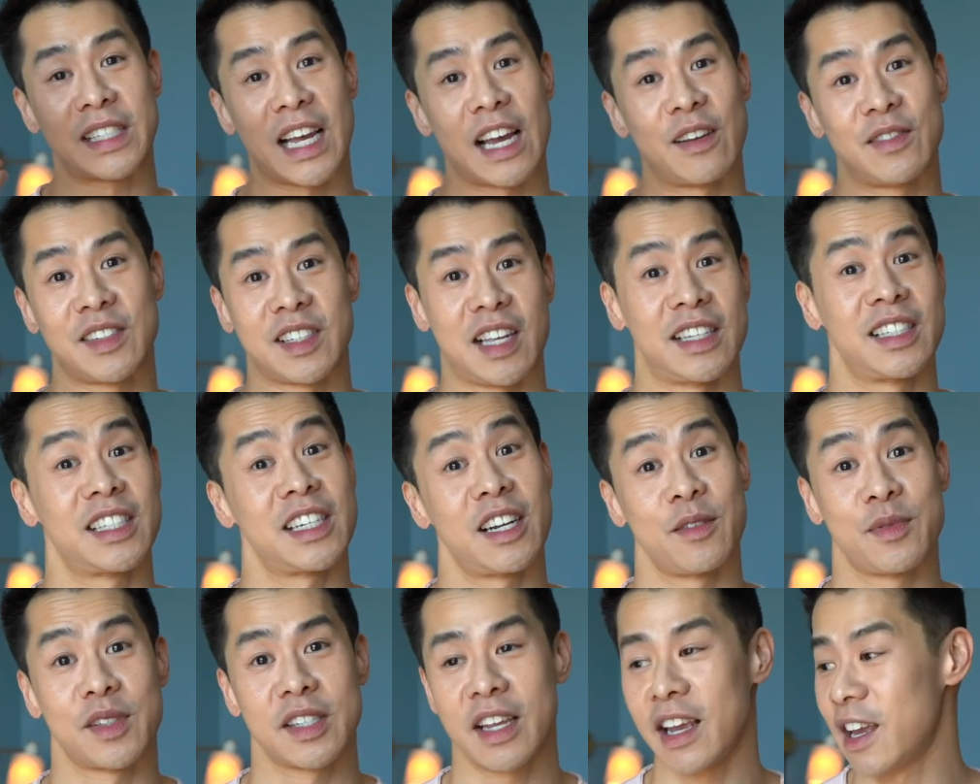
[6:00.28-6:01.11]
I have
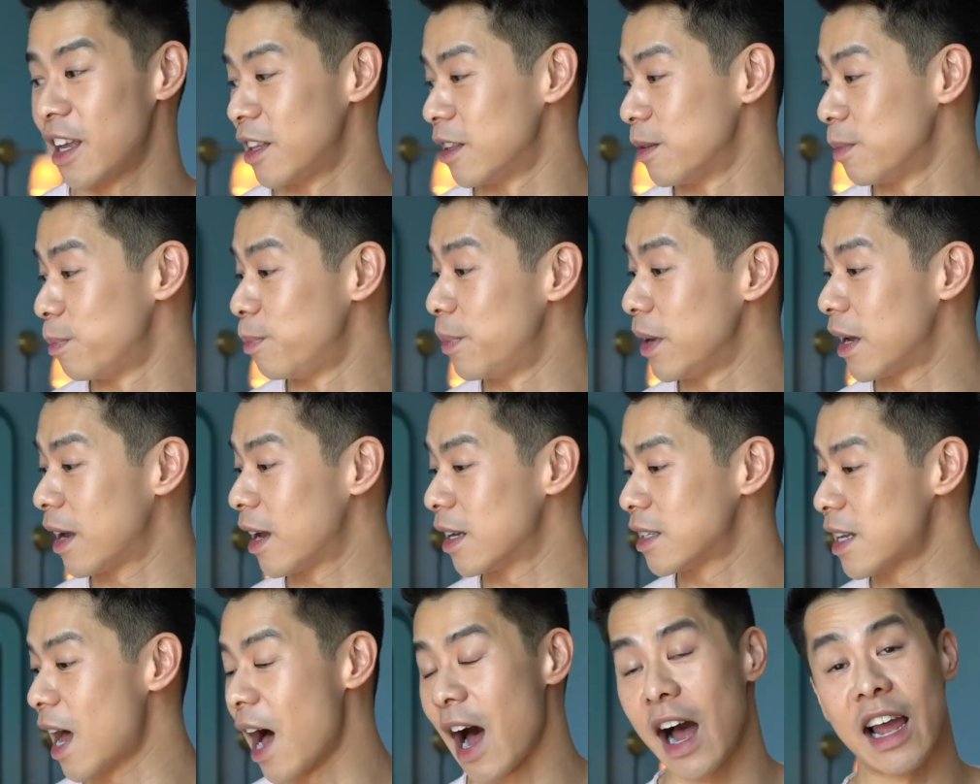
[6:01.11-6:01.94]
sensitive skin
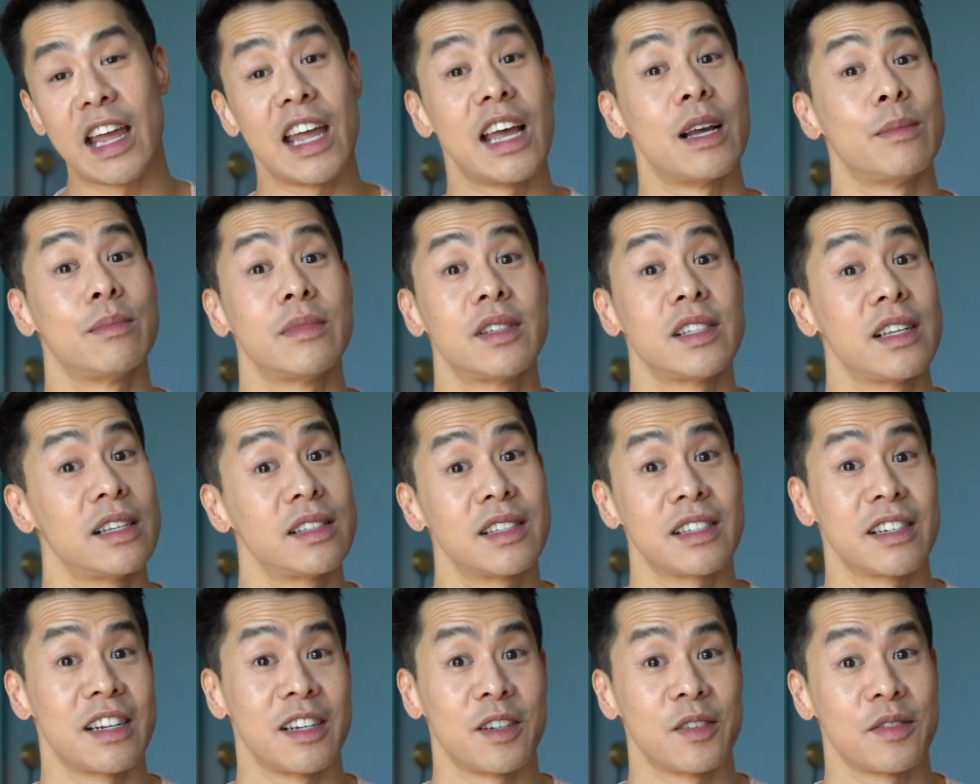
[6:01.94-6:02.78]
because I am
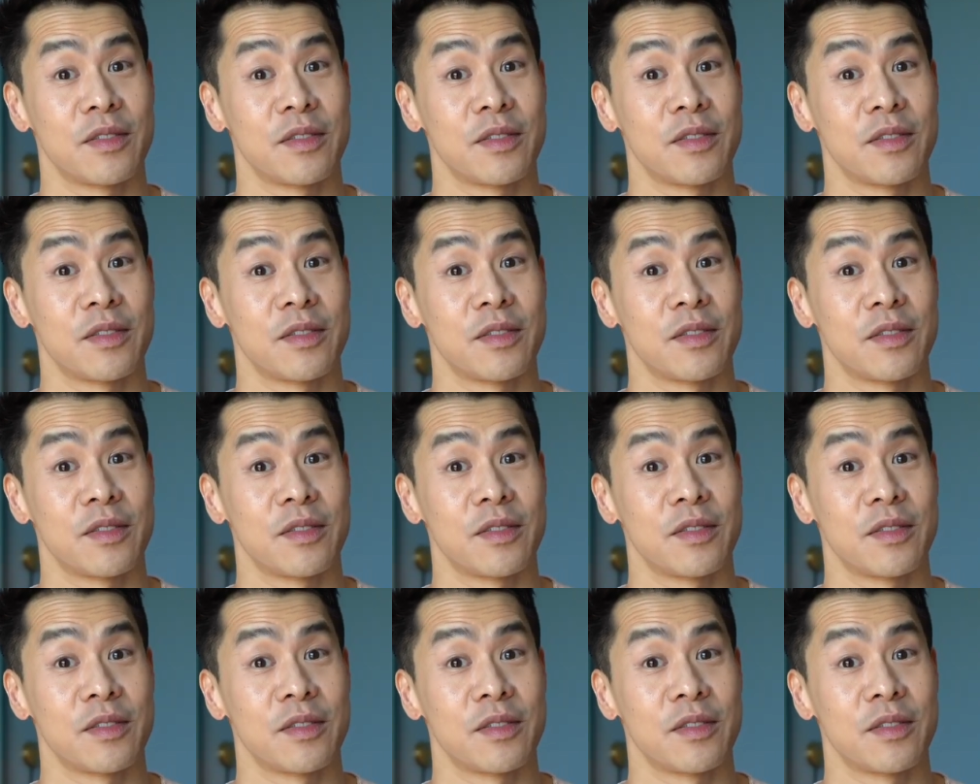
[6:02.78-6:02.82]
sensitive.